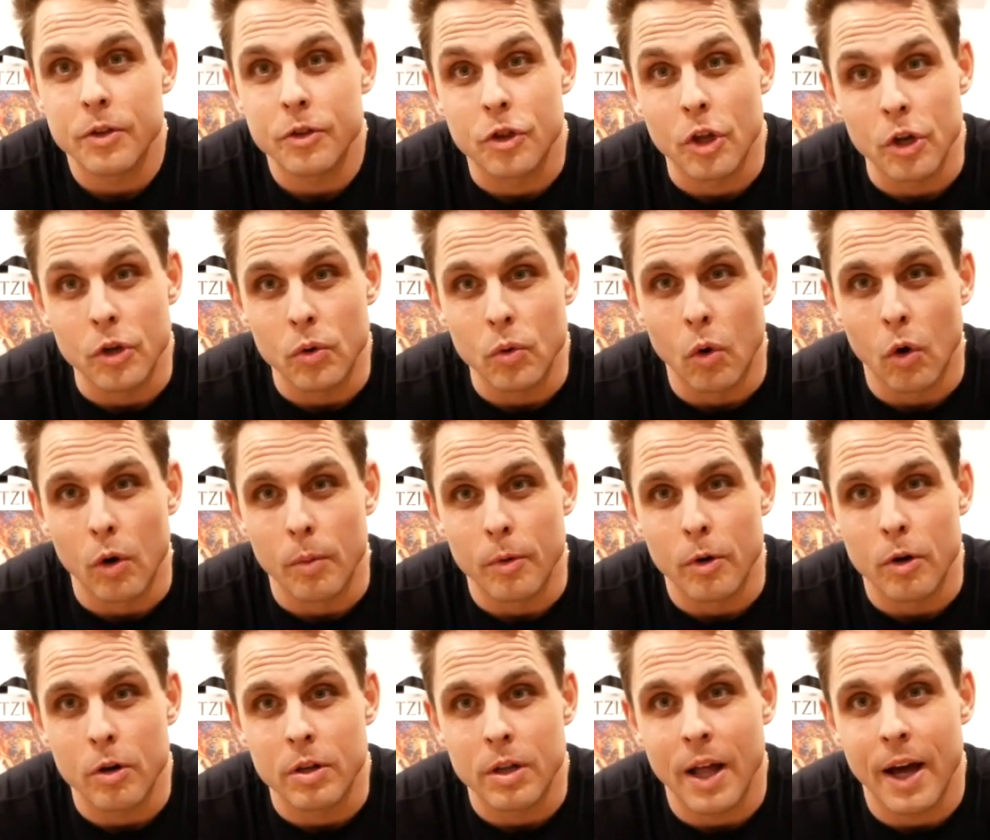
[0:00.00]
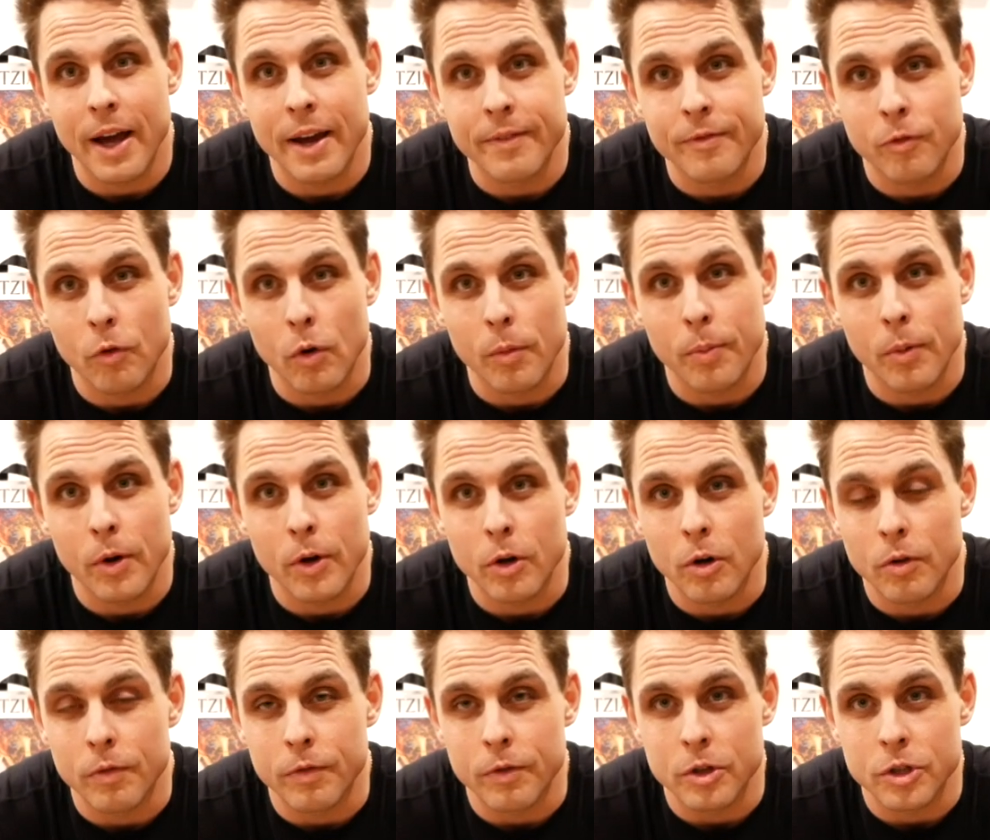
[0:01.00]
The normal Glide
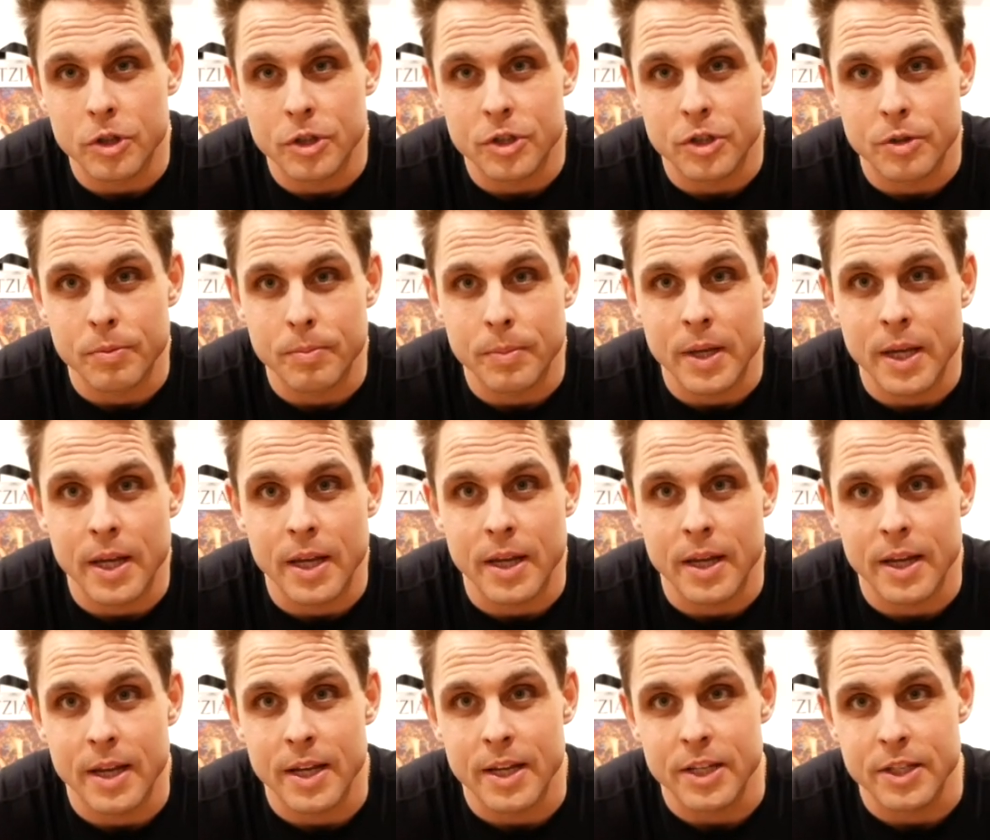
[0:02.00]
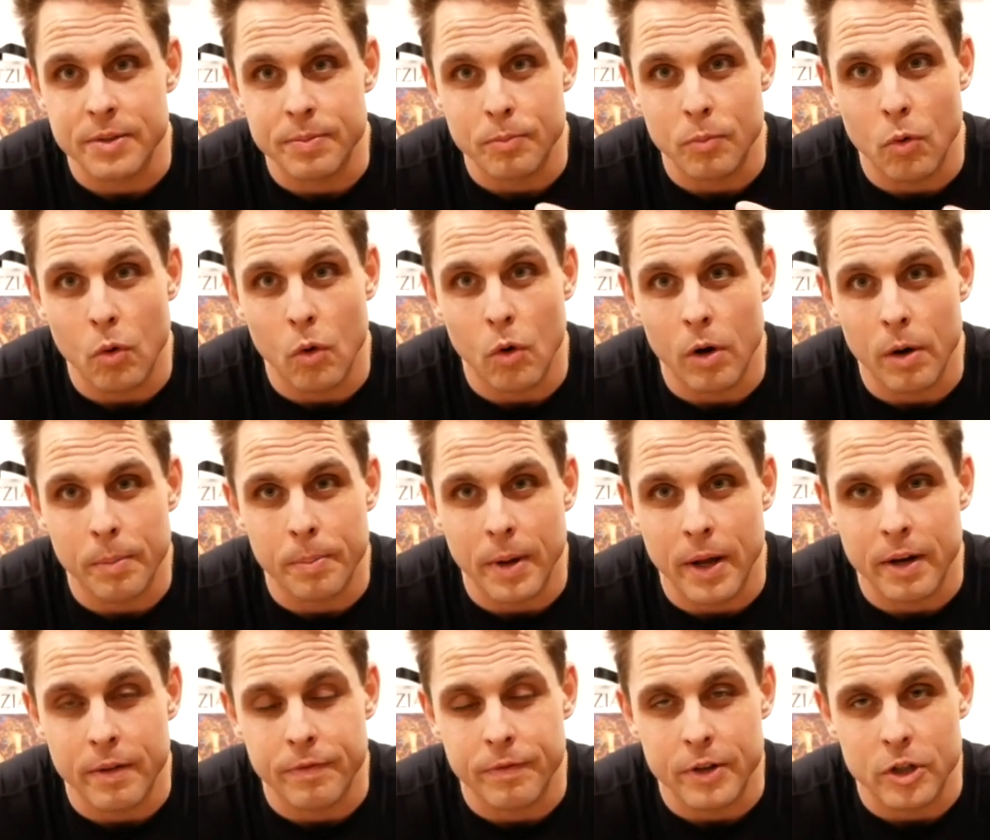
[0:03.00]
4.0 version to me is more
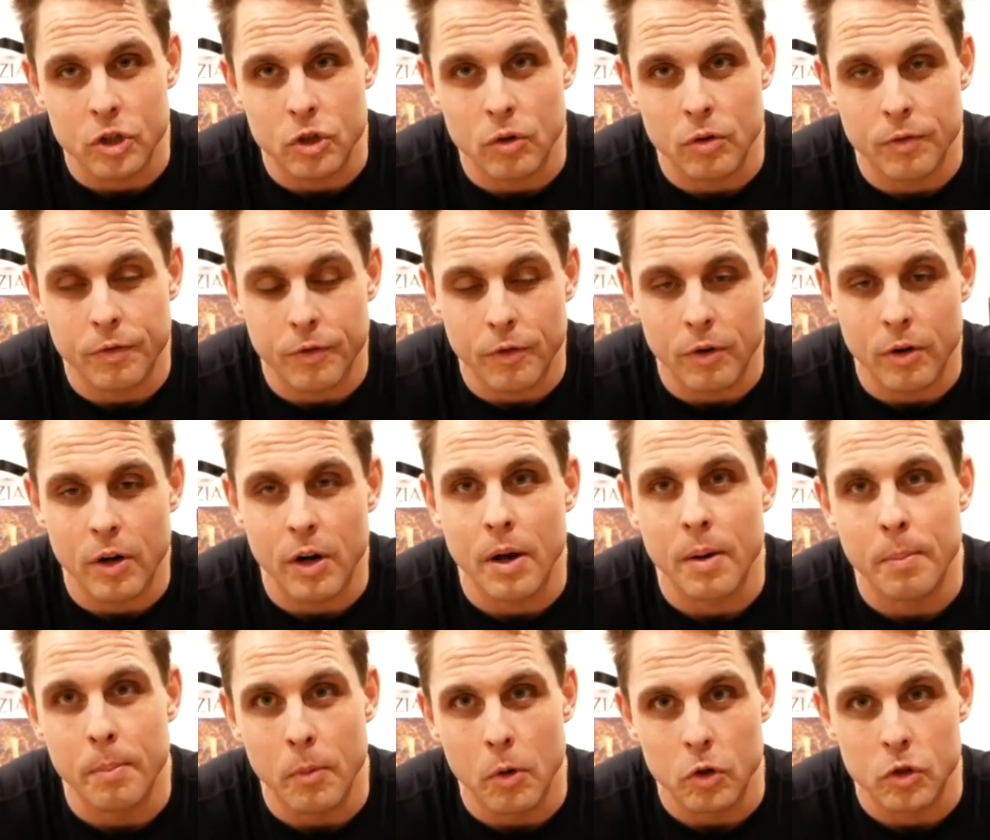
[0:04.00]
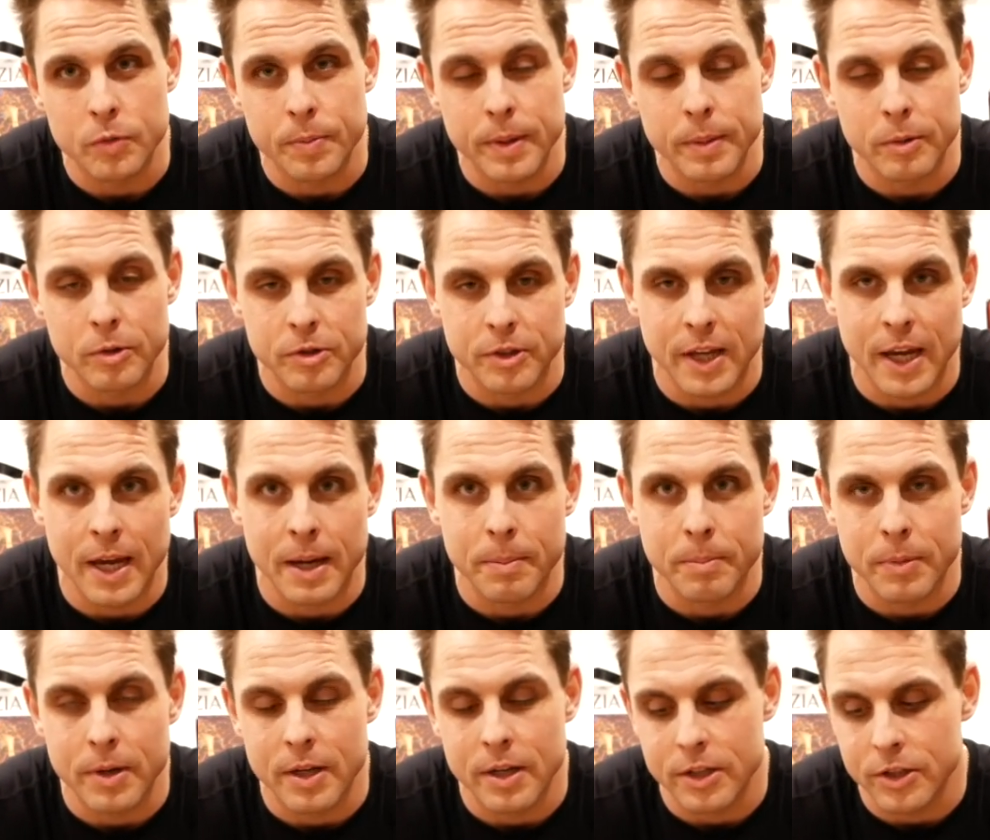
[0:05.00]
beneficial for most people's game
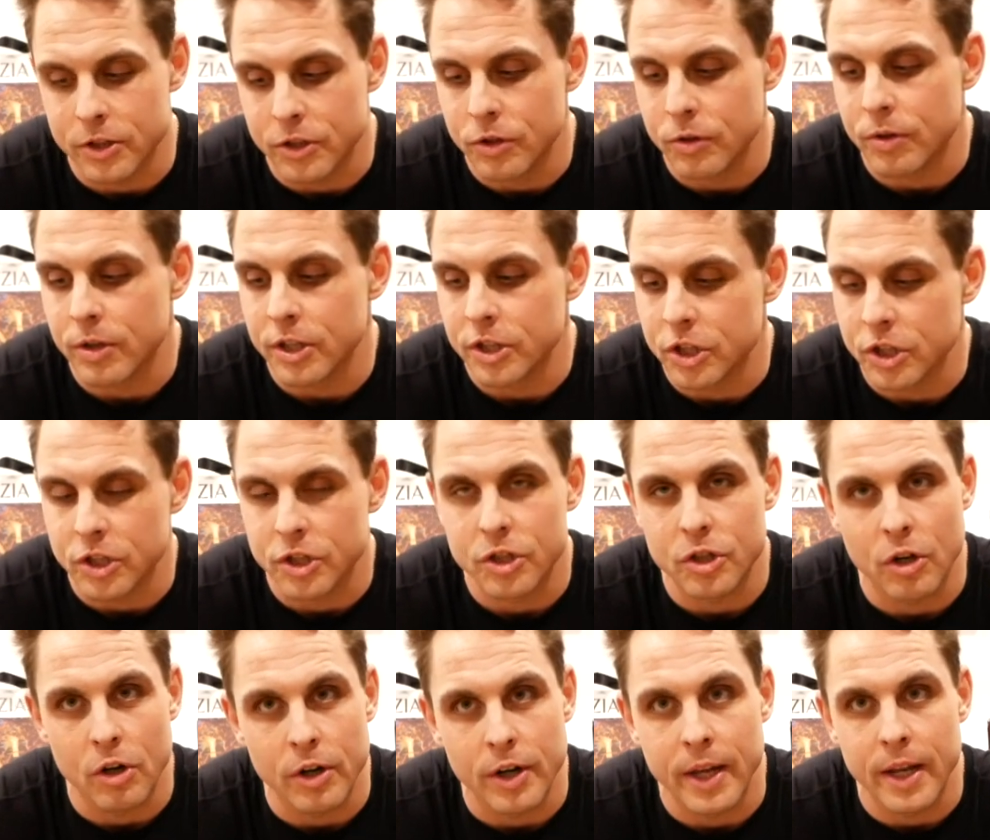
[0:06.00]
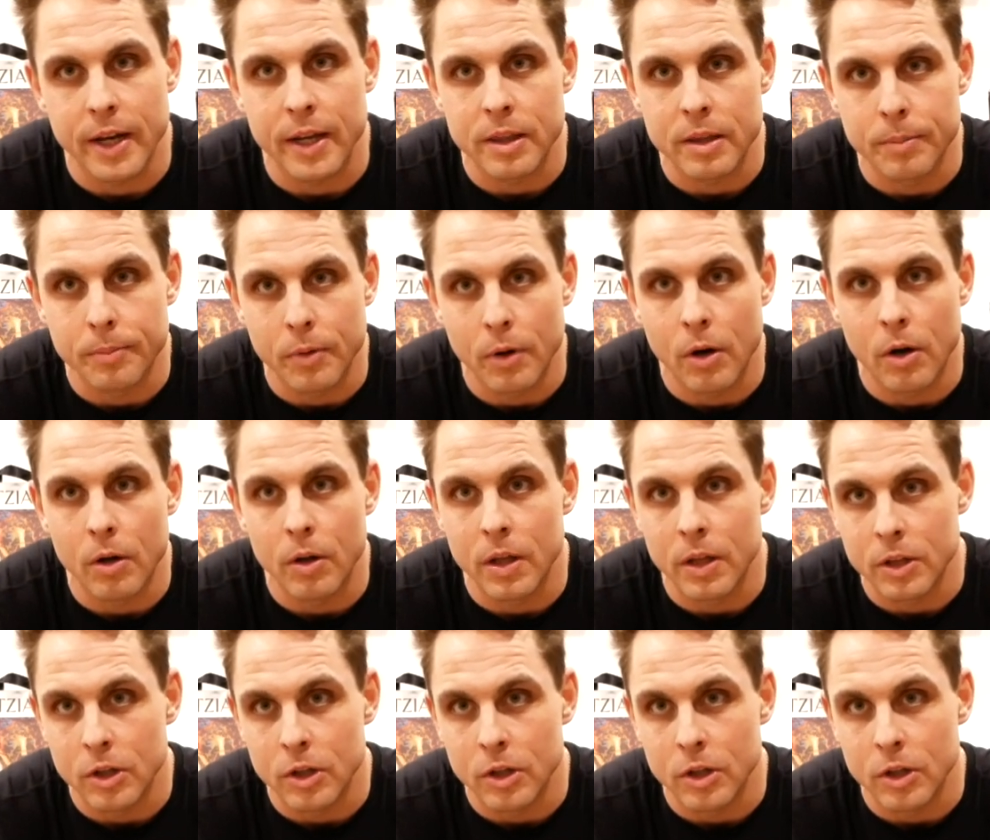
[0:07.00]
because you can just start hitting the ball a